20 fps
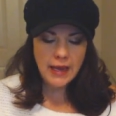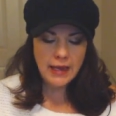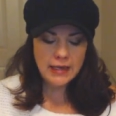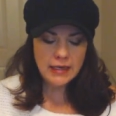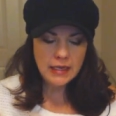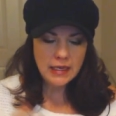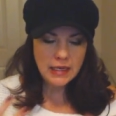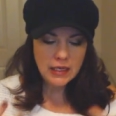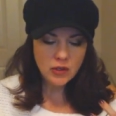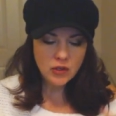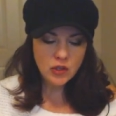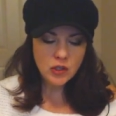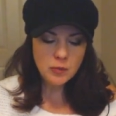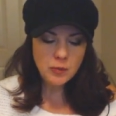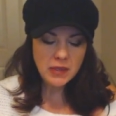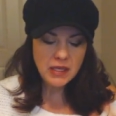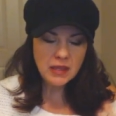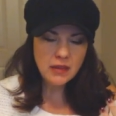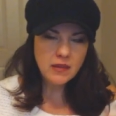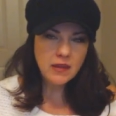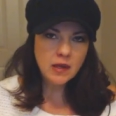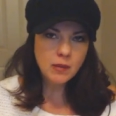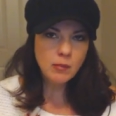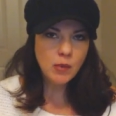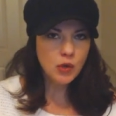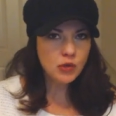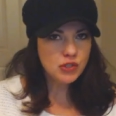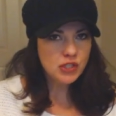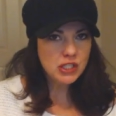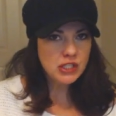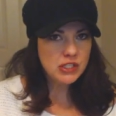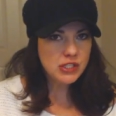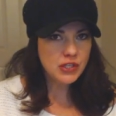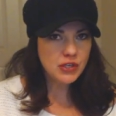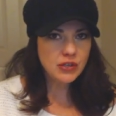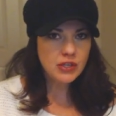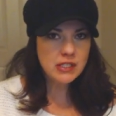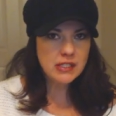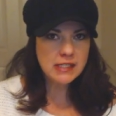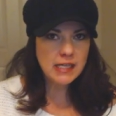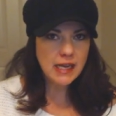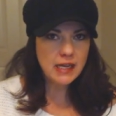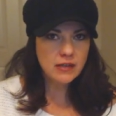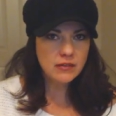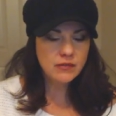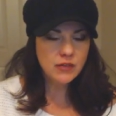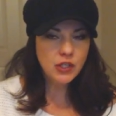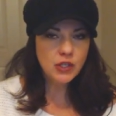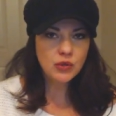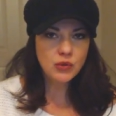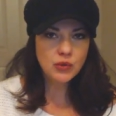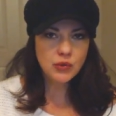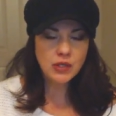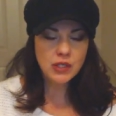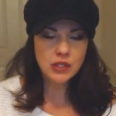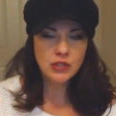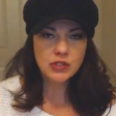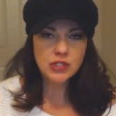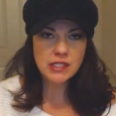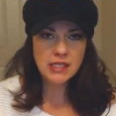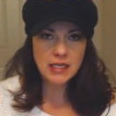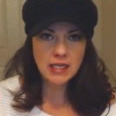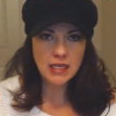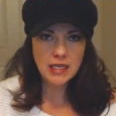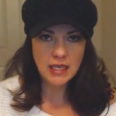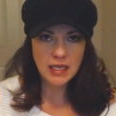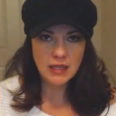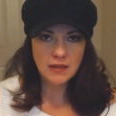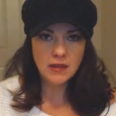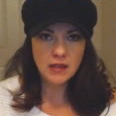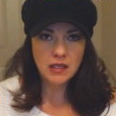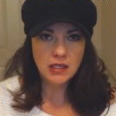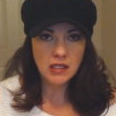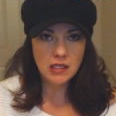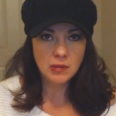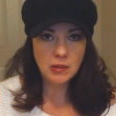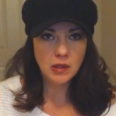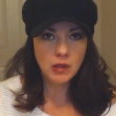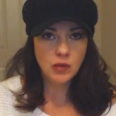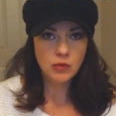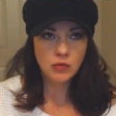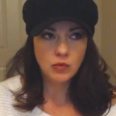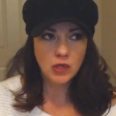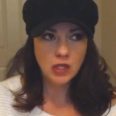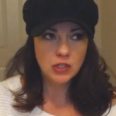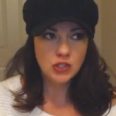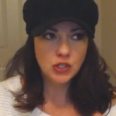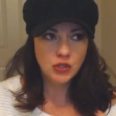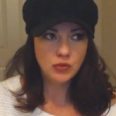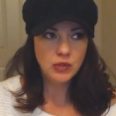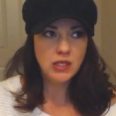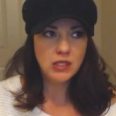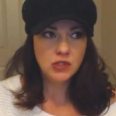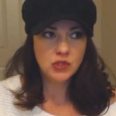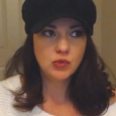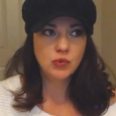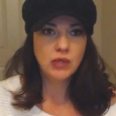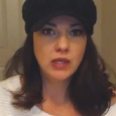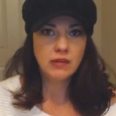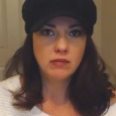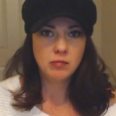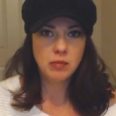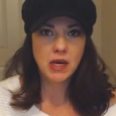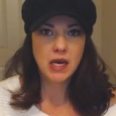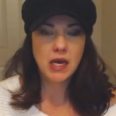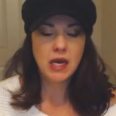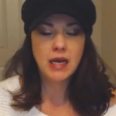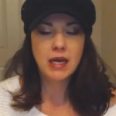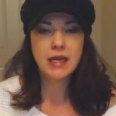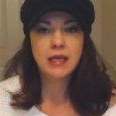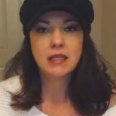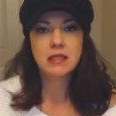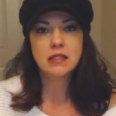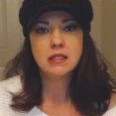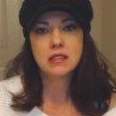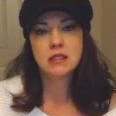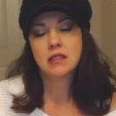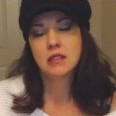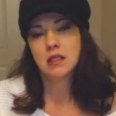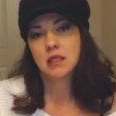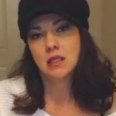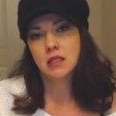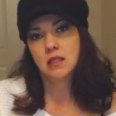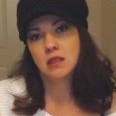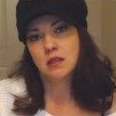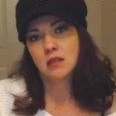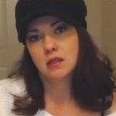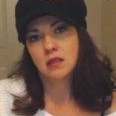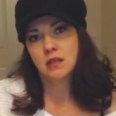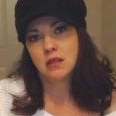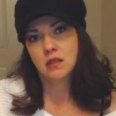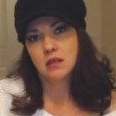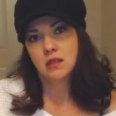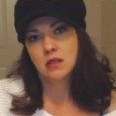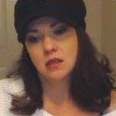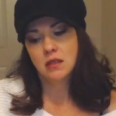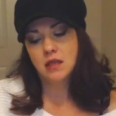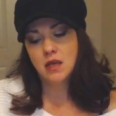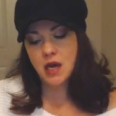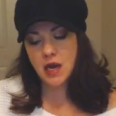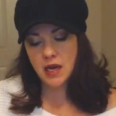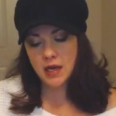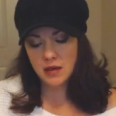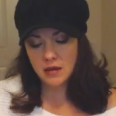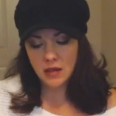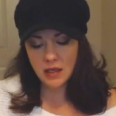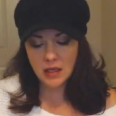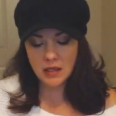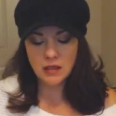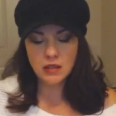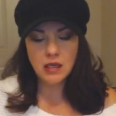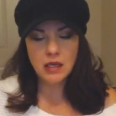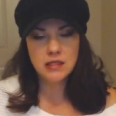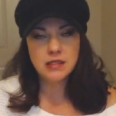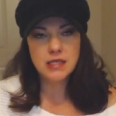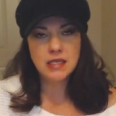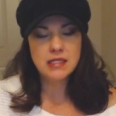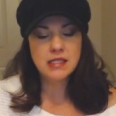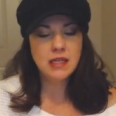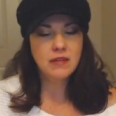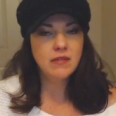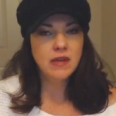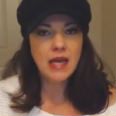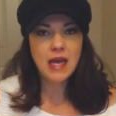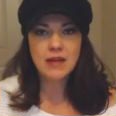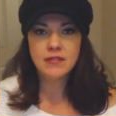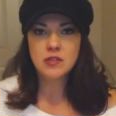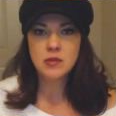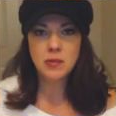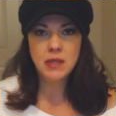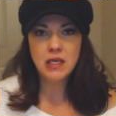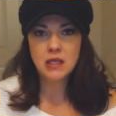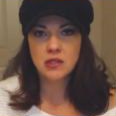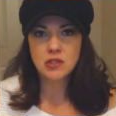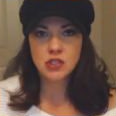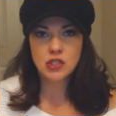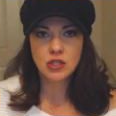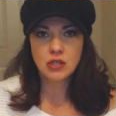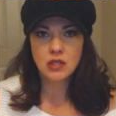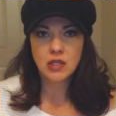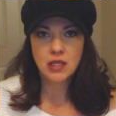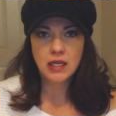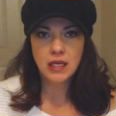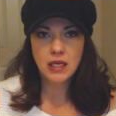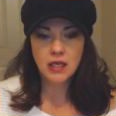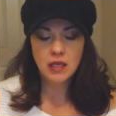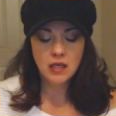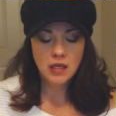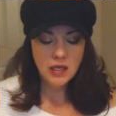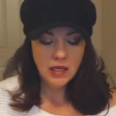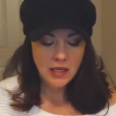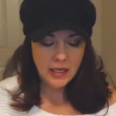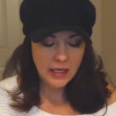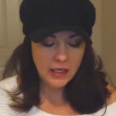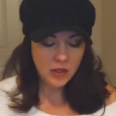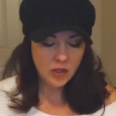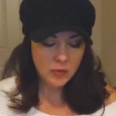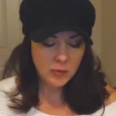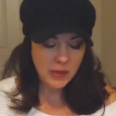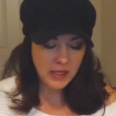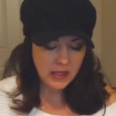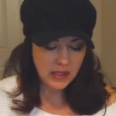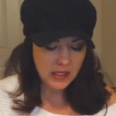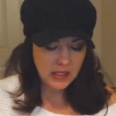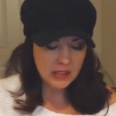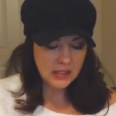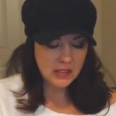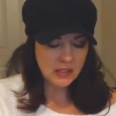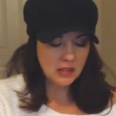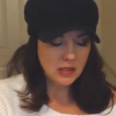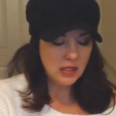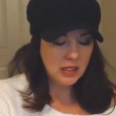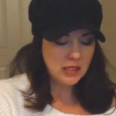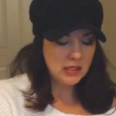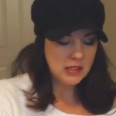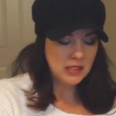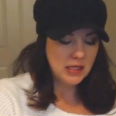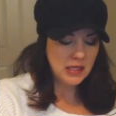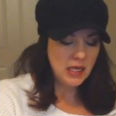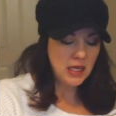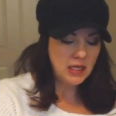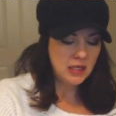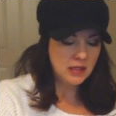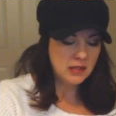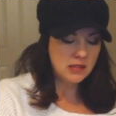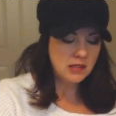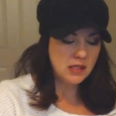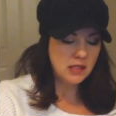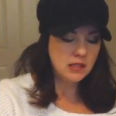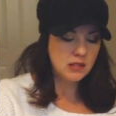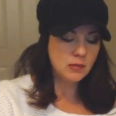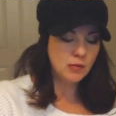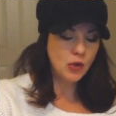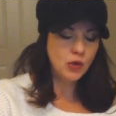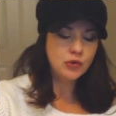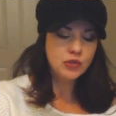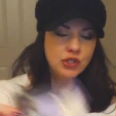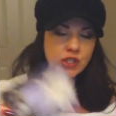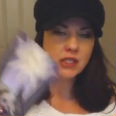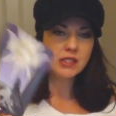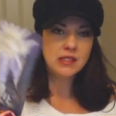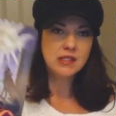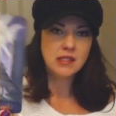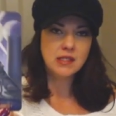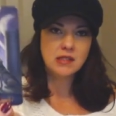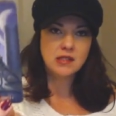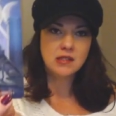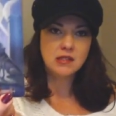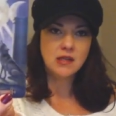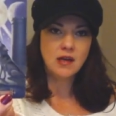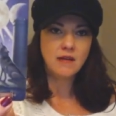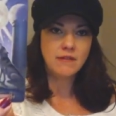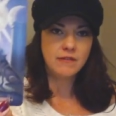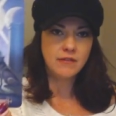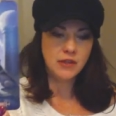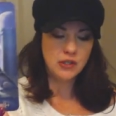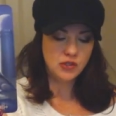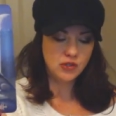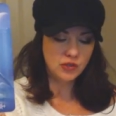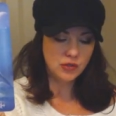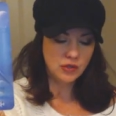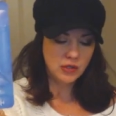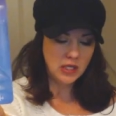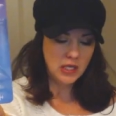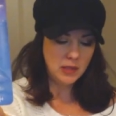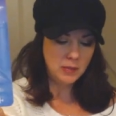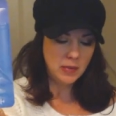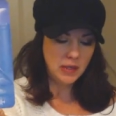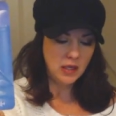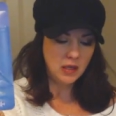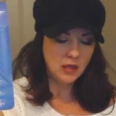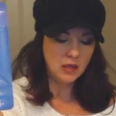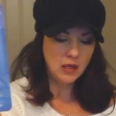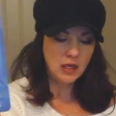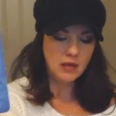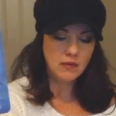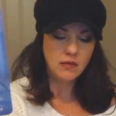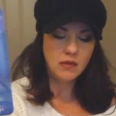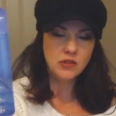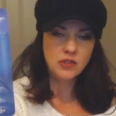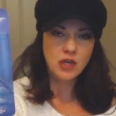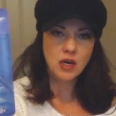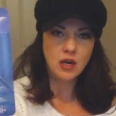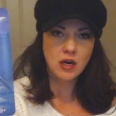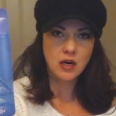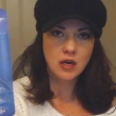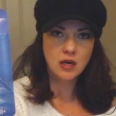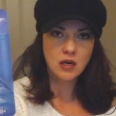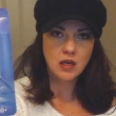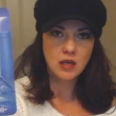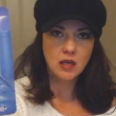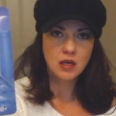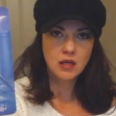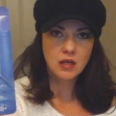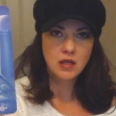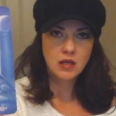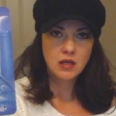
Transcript: And it could be the emotions that are inside of you that you're sitting in that need to be that you need to leave behind. Not it, it doesn't even have to be externally. It could be these these things, these emotions, the stuff that you're keeping in the dark